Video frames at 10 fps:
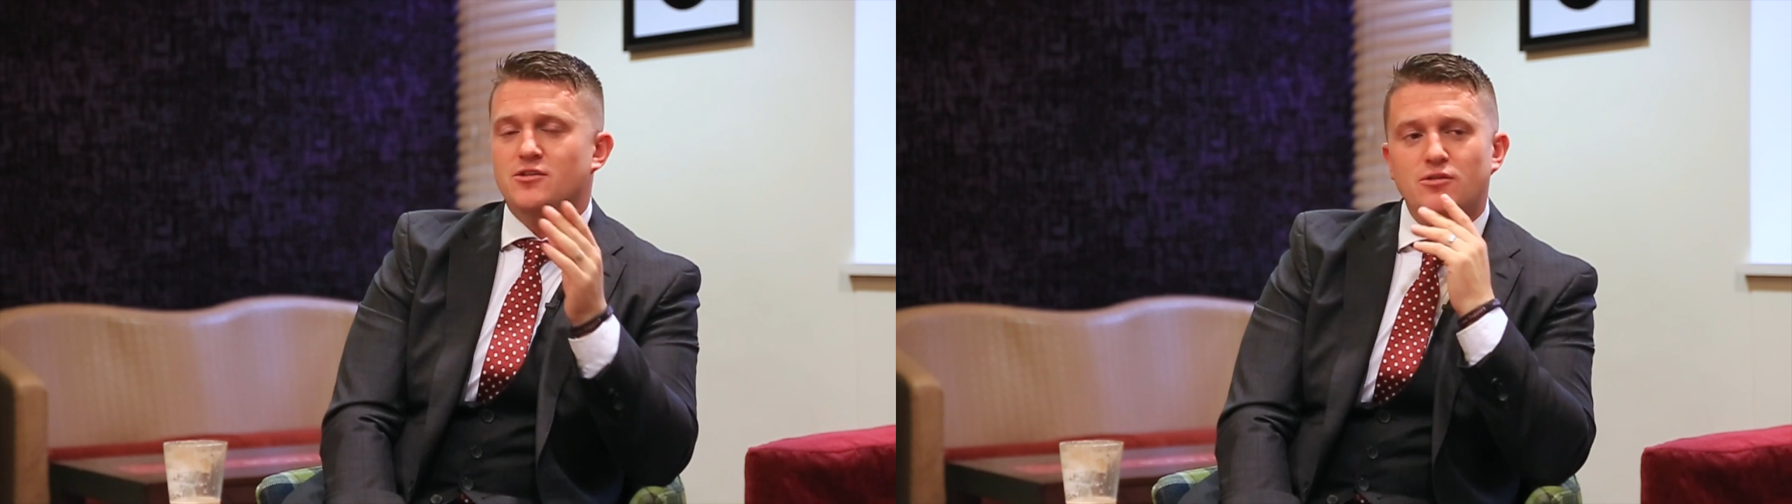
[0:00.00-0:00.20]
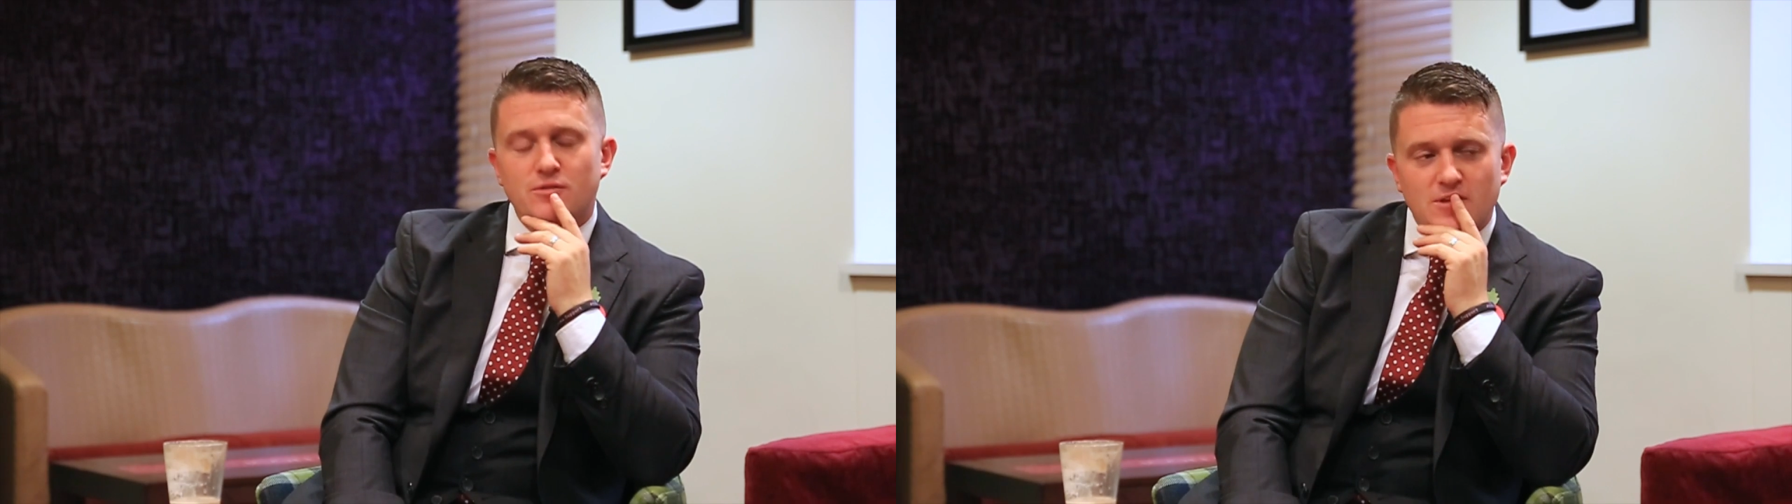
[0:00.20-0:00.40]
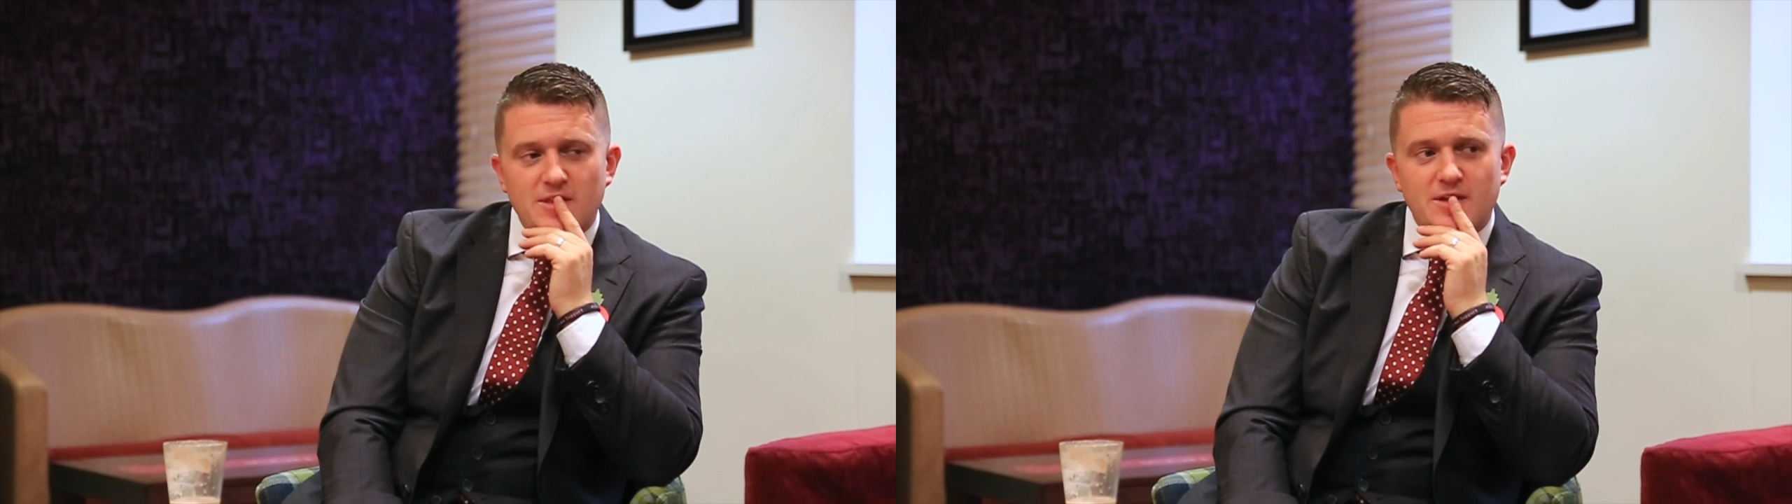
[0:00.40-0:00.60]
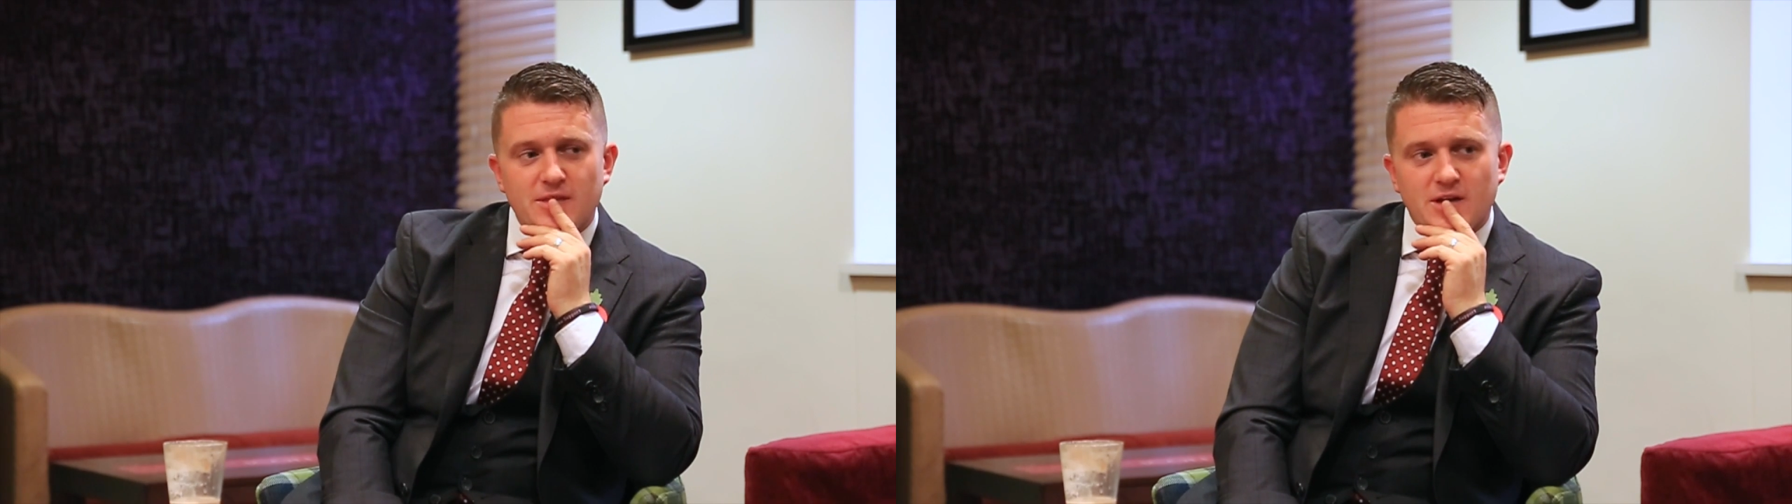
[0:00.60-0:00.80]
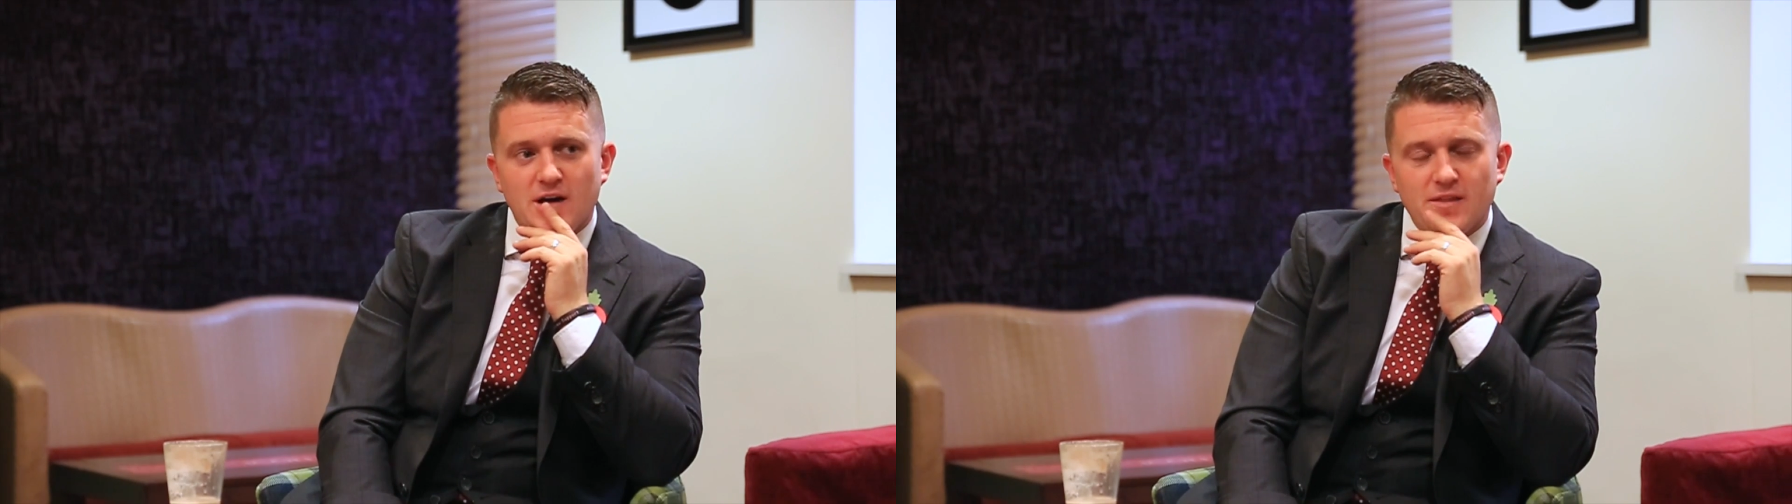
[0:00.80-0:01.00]

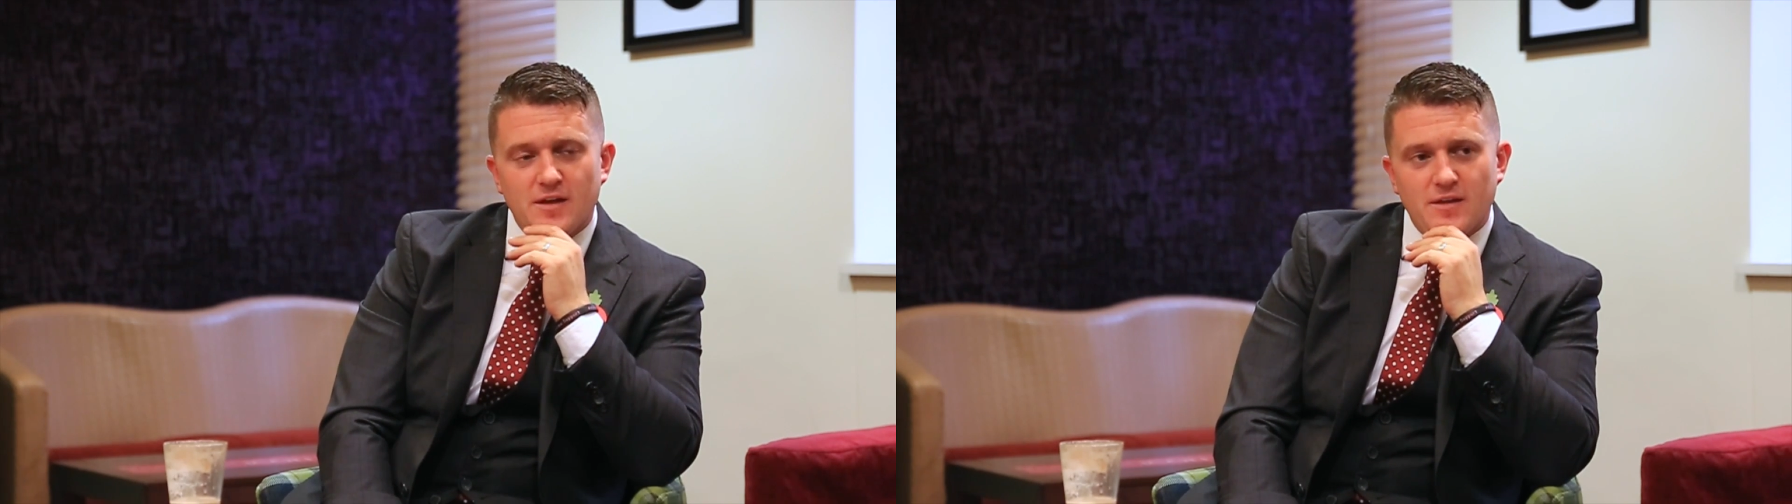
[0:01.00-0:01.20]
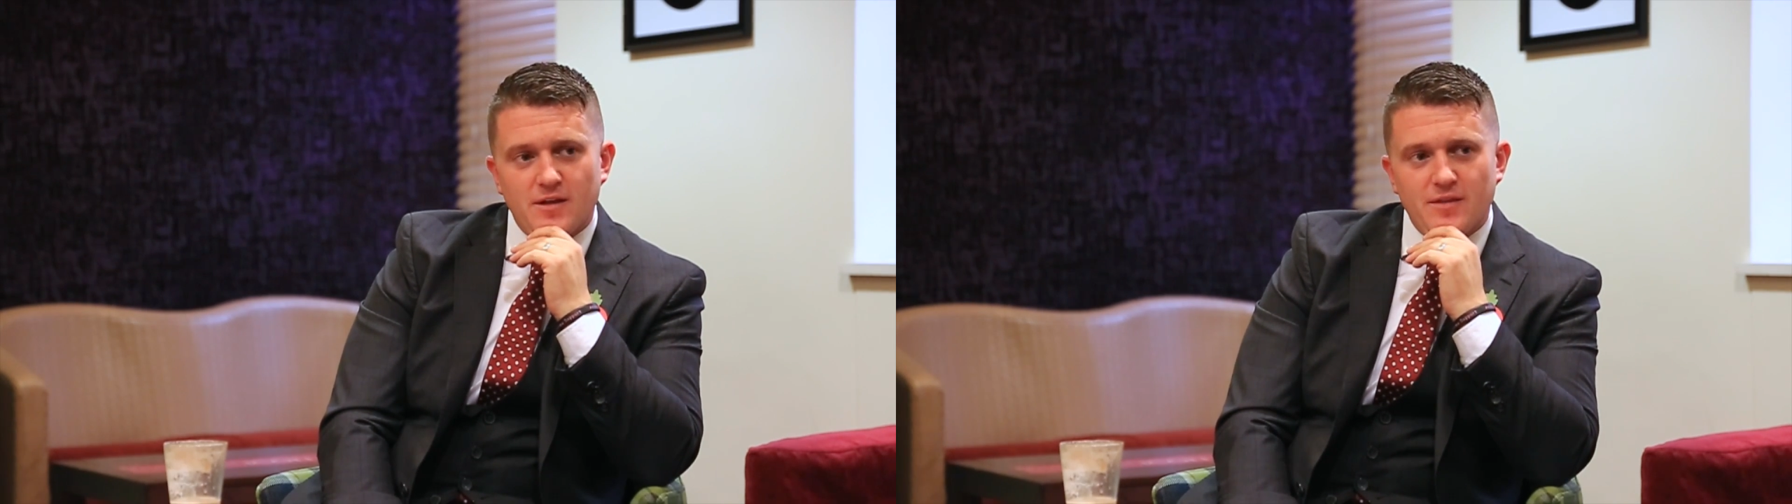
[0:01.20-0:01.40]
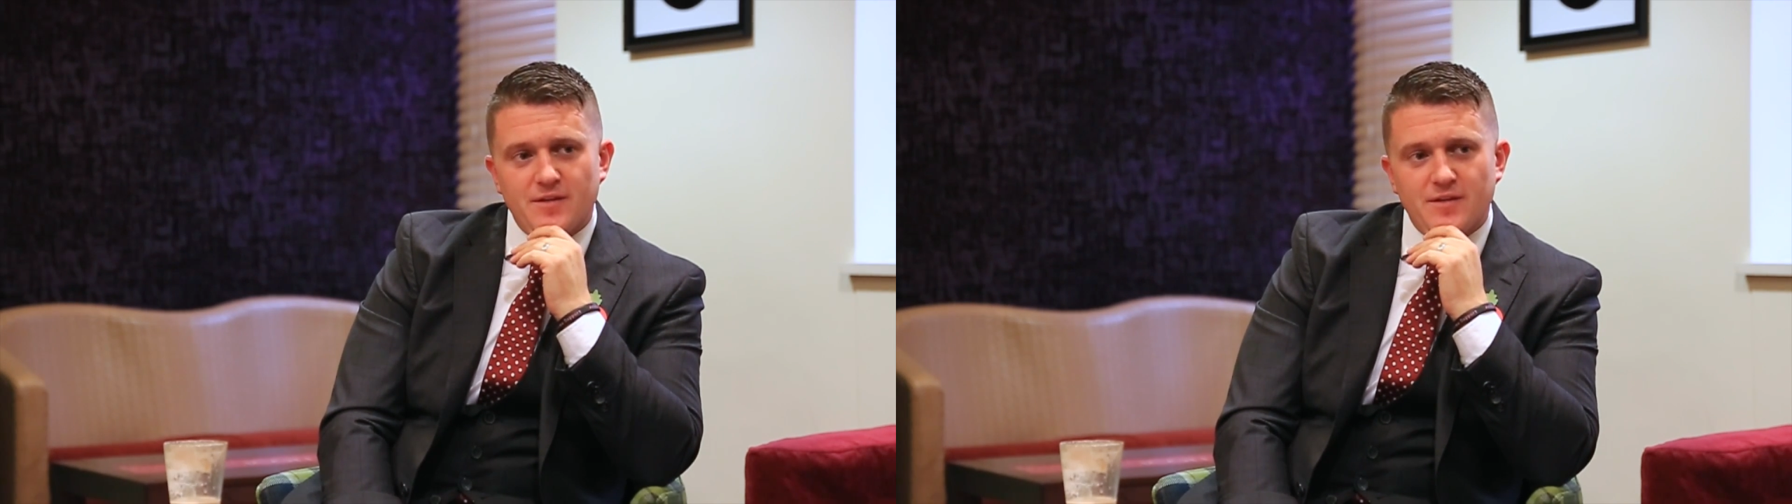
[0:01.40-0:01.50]
That